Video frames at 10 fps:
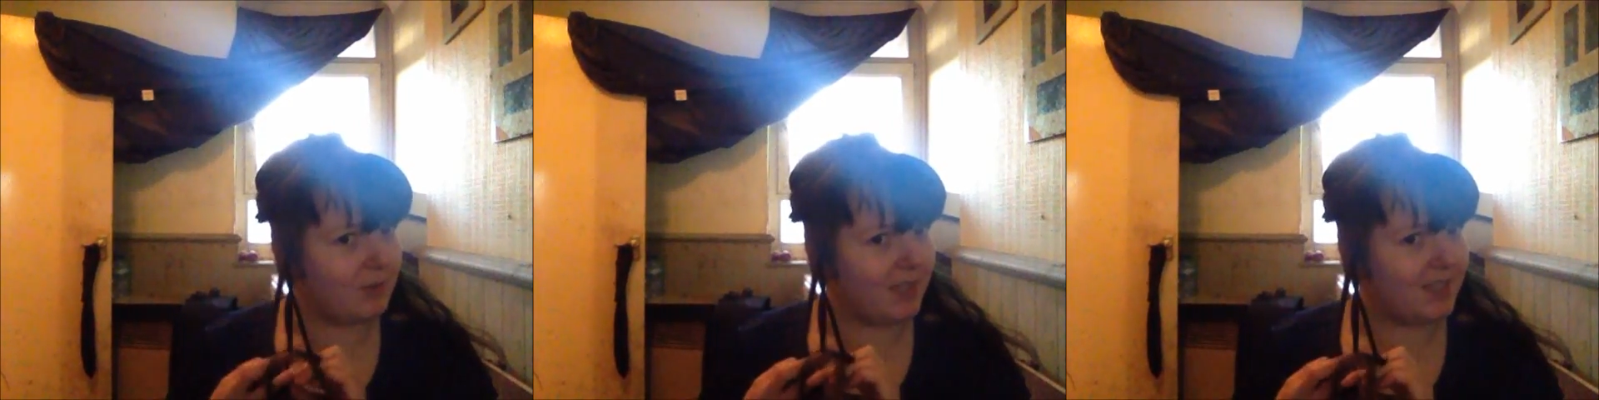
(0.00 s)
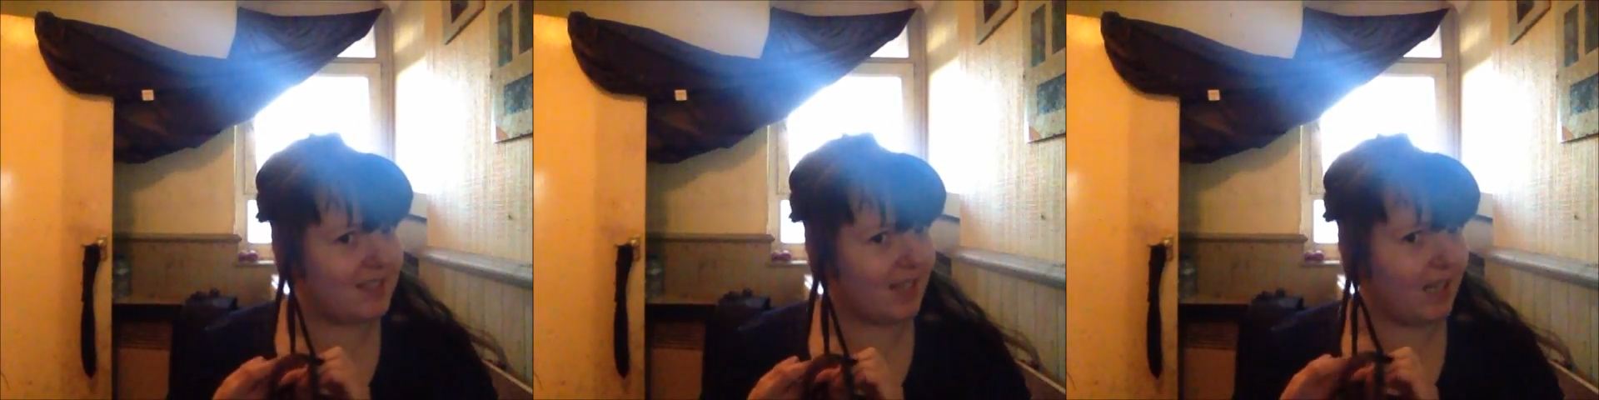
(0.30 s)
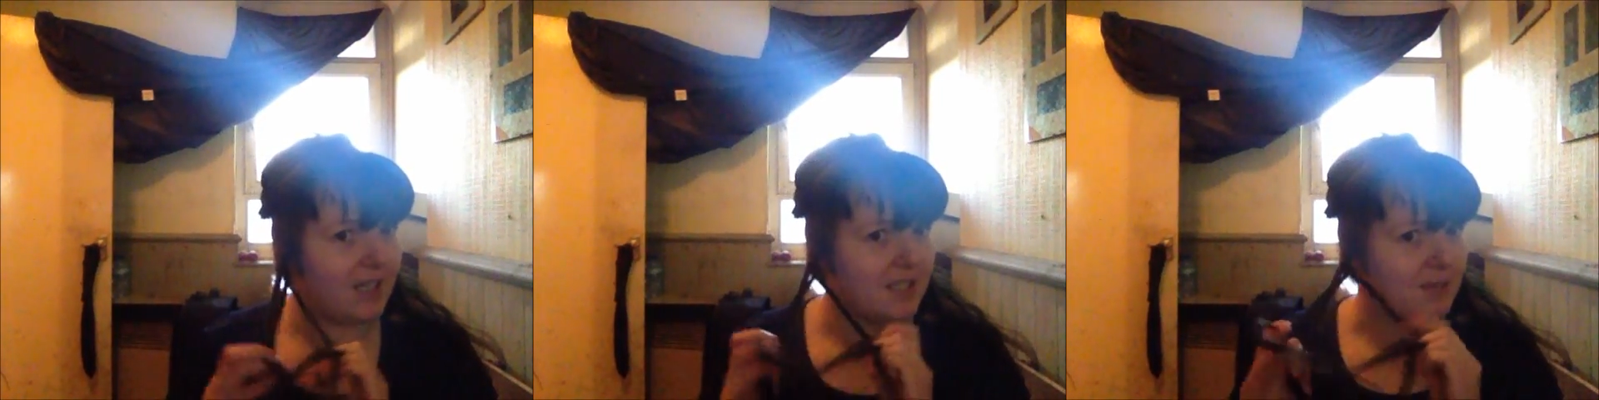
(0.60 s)
while the
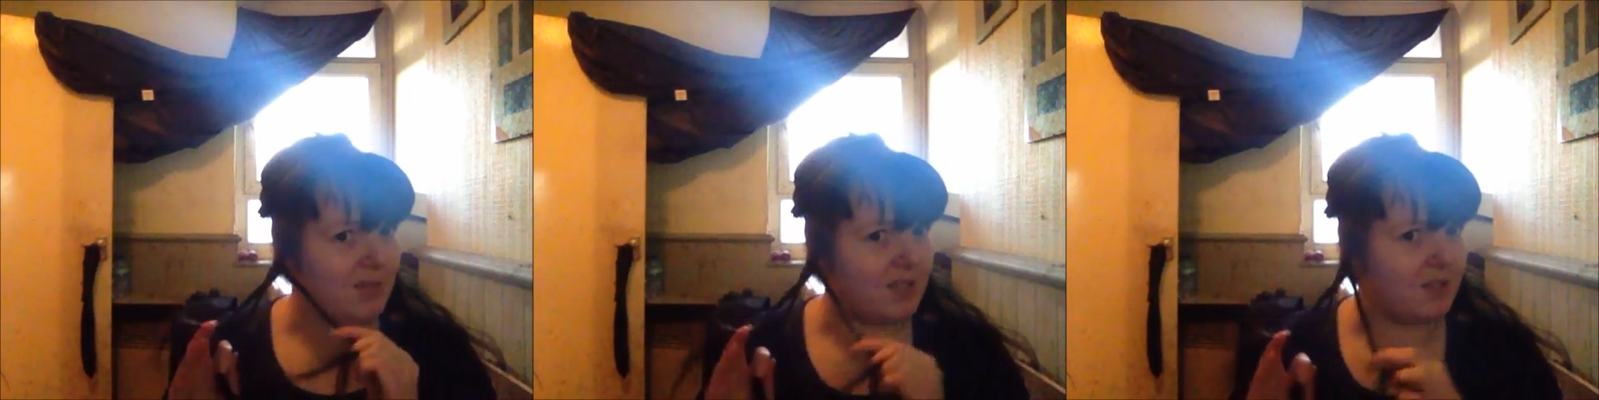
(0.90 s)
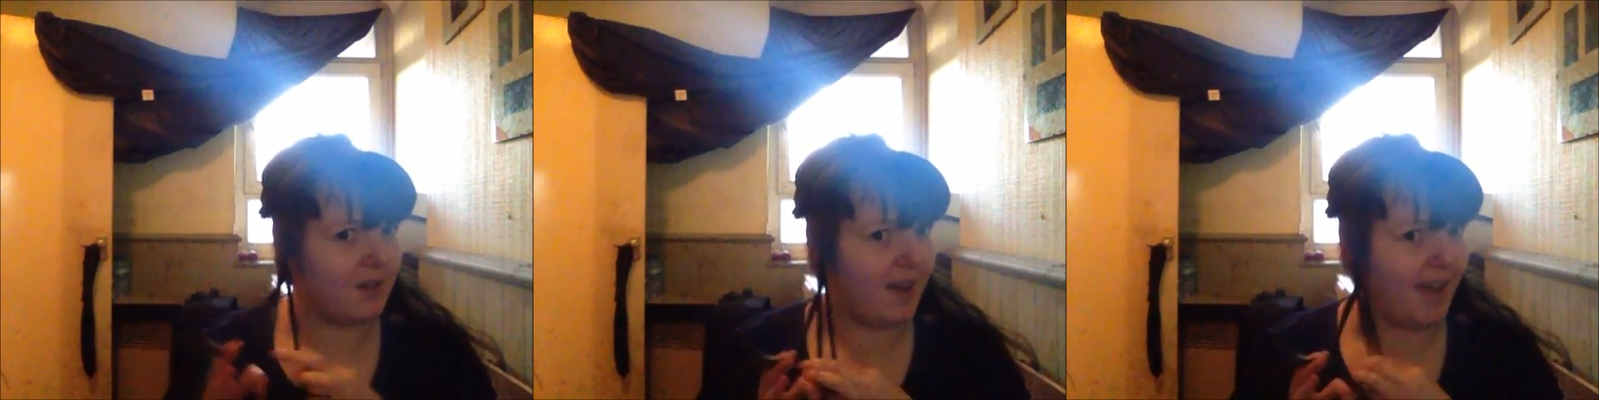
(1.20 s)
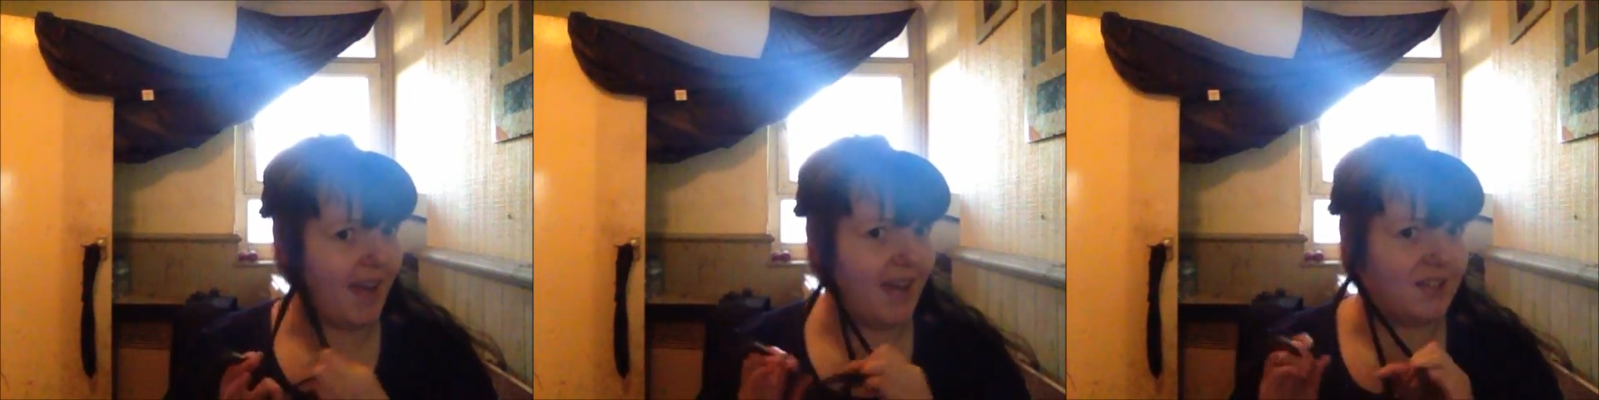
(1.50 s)
stylist has been doing her
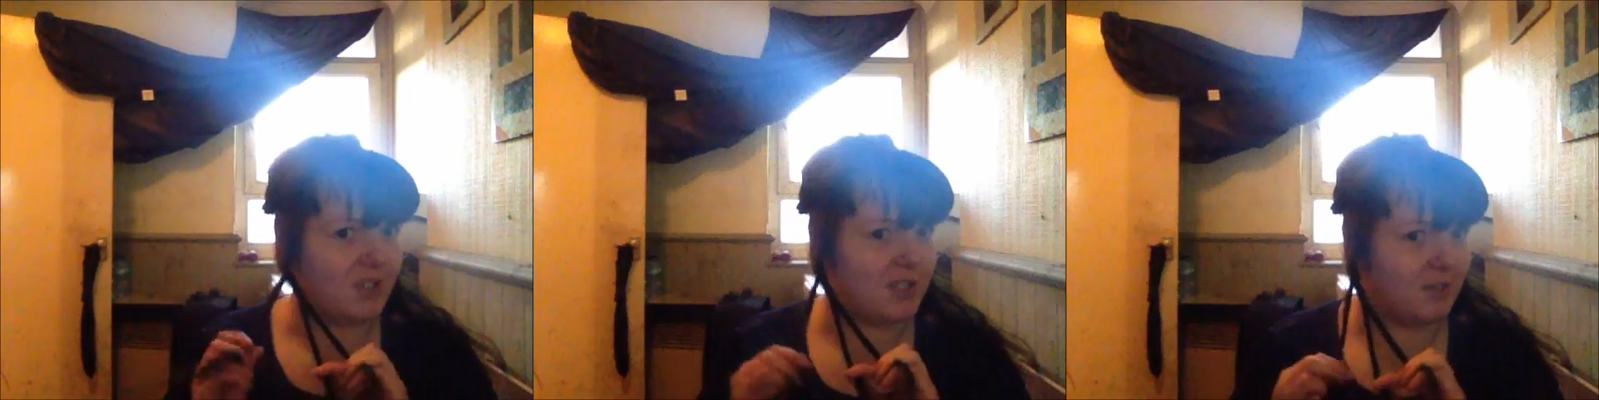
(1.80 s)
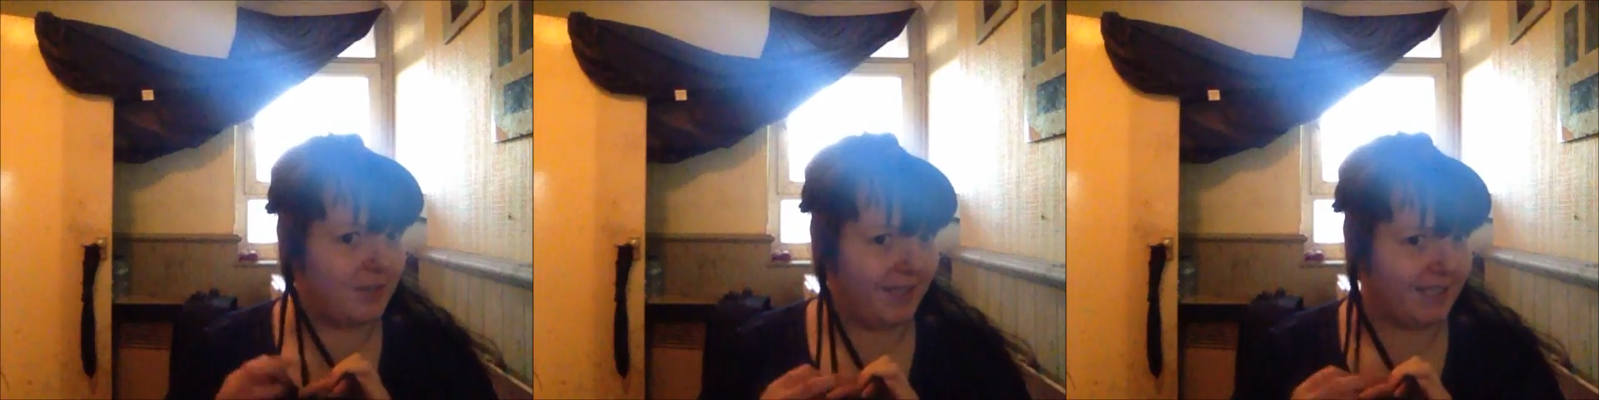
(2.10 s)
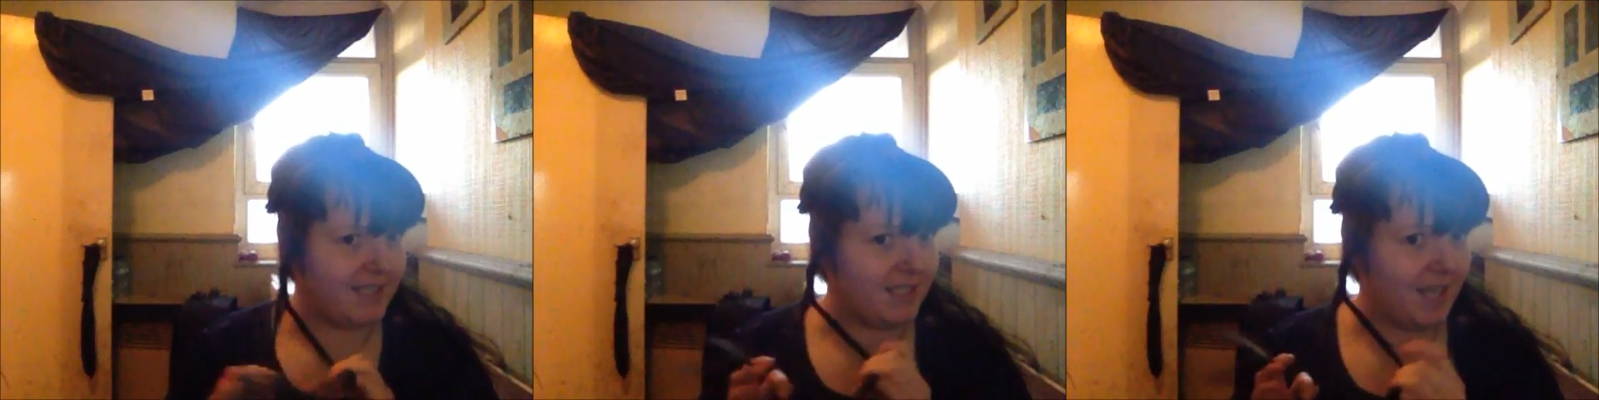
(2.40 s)
hair, she's not
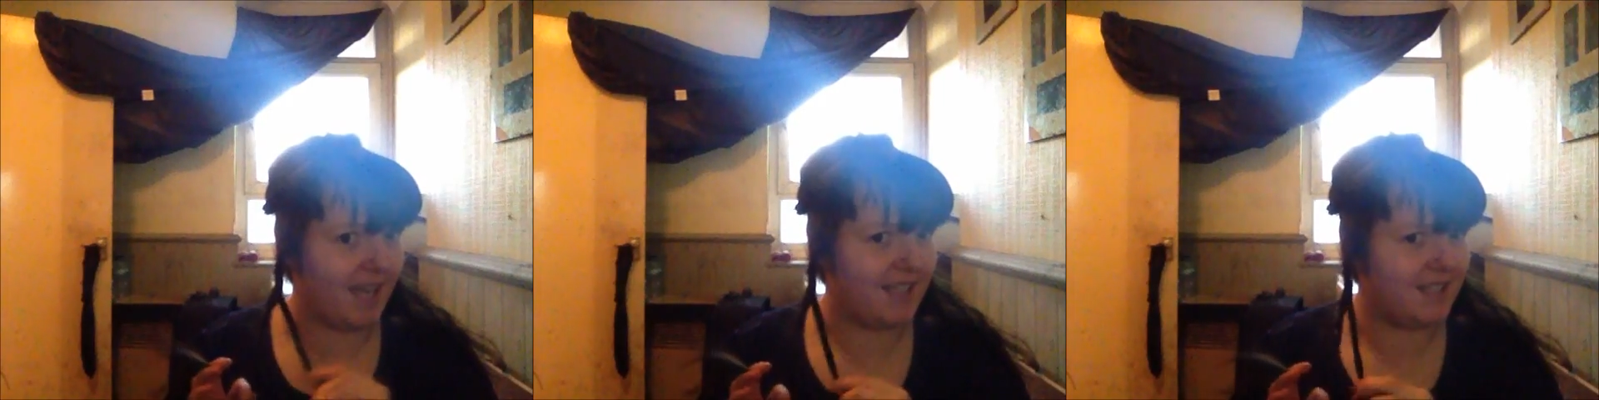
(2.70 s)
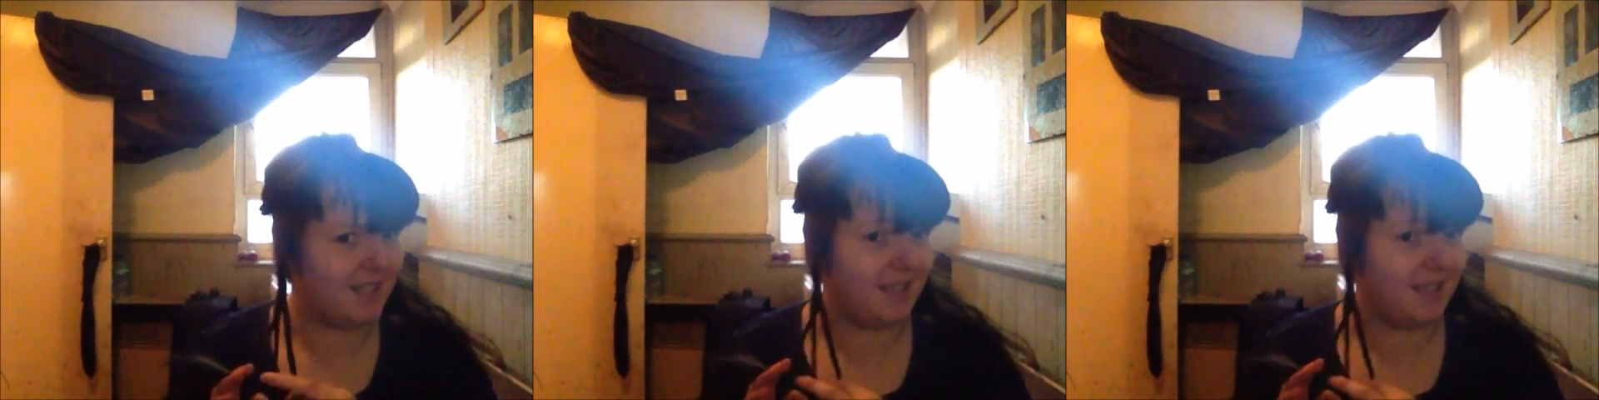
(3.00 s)
realised till the end,